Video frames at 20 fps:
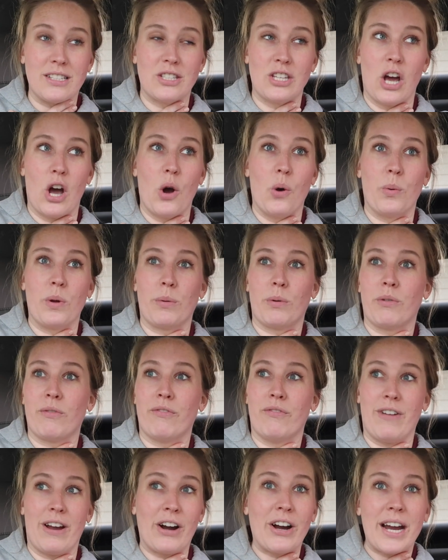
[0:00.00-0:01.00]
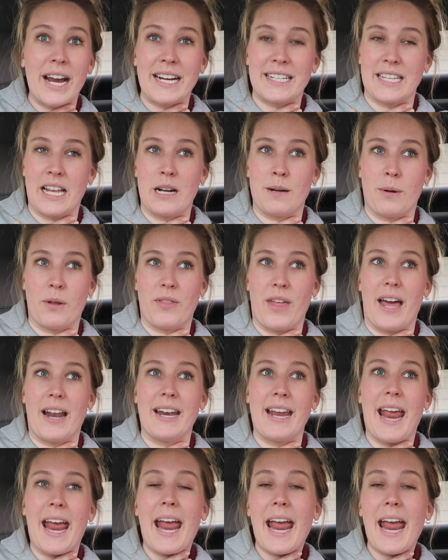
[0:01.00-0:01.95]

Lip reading: So we were very excited about that.